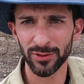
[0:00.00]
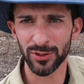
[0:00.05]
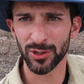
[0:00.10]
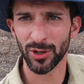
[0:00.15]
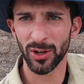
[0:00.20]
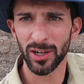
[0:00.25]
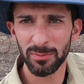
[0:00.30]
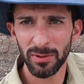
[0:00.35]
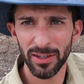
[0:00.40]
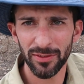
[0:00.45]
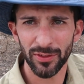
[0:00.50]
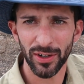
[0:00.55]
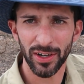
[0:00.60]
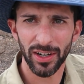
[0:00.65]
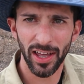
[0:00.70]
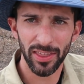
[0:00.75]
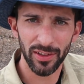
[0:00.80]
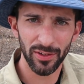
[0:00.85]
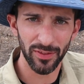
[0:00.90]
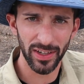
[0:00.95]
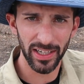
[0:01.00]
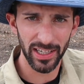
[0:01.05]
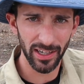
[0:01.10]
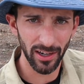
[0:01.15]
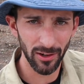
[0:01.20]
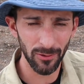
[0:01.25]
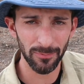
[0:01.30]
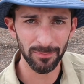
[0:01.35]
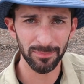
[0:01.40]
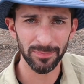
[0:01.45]
for joining me for another
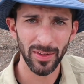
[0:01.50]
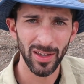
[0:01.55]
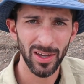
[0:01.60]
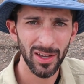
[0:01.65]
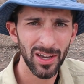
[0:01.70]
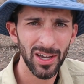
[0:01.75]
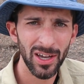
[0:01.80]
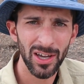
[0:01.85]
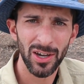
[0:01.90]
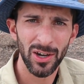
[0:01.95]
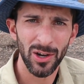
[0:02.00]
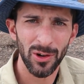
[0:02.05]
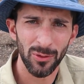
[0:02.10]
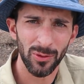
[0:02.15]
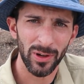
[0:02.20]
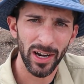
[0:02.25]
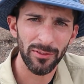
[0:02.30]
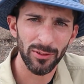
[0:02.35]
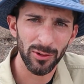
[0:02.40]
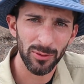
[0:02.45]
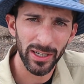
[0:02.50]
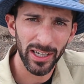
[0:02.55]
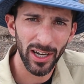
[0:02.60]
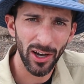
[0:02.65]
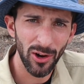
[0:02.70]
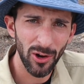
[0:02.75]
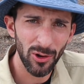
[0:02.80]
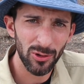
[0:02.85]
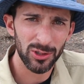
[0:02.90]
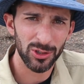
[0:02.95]
video. Whenever we
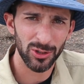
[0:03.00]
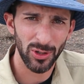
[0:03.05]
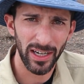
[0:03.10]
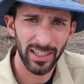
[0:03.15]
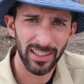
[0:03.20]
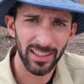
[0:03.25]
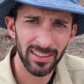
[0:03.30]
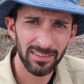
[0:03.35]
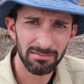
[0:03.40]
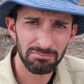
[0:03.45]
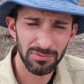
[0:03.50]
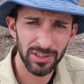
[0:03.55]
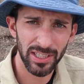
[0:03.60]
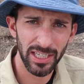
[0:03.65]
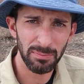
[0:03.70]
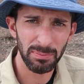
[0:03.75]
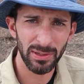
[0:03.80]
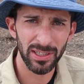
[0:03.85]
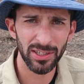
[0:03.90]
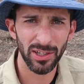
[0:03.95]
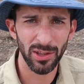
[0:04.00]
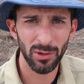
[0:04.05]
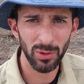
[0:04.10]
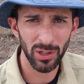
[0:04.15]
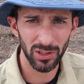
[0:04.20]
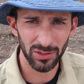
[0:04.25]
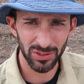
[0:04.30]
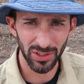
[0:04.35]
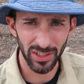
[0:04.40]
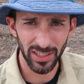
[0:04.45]
go trekking deep into the
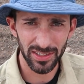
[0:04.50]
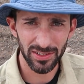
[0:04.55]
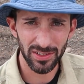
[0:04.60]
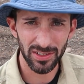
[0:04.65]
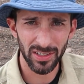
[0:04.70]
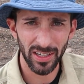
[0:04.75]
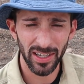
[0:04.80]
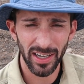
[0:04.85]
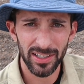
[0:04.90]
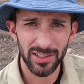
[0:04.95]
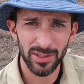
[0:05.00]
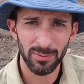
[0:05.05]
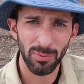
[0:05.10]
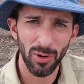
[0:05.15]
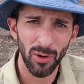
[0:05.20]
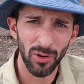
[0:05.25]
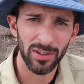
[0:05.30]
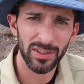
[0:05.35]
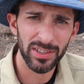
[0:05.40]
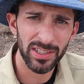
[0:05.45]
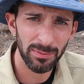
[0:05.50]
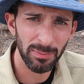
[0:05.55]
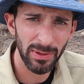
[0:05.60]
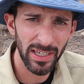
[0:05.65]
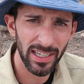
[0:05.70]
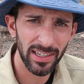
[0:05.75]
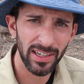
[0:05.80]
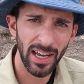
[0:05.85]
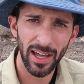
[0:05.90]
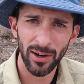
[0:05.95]
wilderness, it's important to
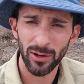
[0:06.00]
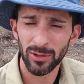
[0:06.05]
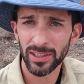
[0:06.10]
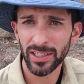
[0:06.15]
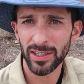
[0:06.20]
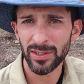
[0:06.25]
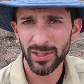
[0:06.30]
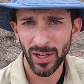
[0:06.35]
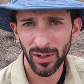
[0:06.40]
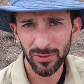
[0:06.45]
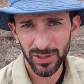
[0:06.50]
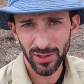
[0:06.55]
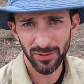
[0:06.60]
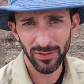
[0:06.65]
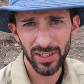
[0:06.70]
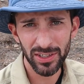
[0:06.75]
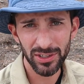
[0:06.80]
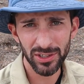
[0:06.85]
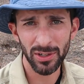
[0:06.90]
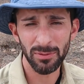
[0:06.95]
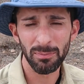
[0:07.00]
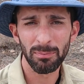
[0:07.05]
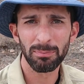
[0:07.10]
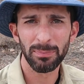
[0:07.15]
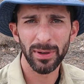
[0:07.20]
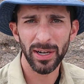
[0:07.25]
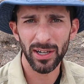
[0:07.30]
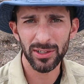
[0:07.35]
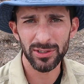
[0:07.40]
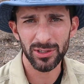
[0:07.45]
be not only self-sufficient
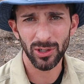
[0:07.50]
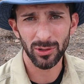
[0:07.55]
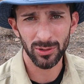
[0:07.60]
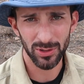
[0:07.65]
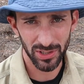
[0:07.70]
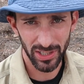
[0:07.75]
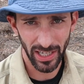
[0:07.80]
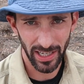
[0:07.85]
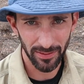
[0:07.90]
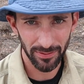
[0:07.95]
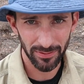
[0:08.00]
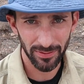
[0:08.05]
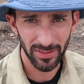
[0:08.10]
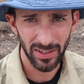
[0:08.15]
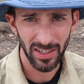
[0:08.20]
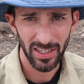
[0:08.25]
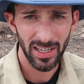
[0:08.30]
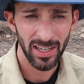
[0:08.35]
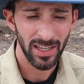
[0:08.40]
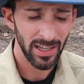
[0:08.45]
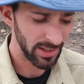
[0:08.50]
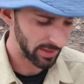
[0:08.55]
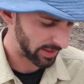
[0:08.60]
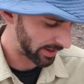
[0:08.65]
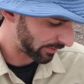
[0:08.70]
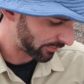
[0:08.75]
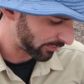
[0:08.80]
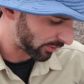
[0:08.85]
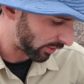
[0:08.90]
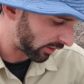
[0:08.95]
but also safe.
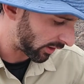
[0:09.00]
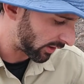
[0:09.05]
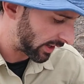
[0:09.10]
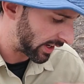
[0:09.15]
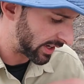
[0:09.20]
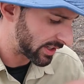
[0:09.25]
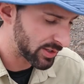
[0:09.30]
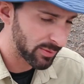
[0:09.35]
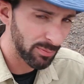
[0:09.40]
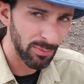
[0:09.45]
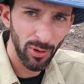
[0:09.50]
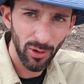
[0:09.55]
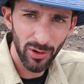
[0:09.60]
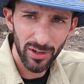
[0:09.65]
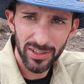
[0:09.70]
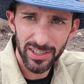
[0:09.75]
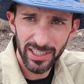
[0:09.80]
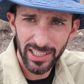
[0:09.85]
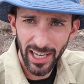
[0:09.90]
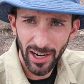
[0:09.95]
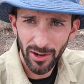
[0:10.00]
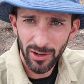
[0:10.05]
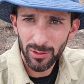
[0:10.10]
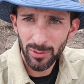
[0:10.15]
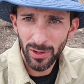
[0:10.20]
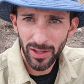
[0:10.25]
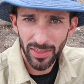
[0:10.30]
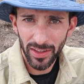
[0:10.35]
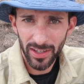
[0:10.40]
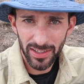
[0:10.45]
Therefore, it's important to carry
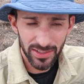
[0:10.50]
with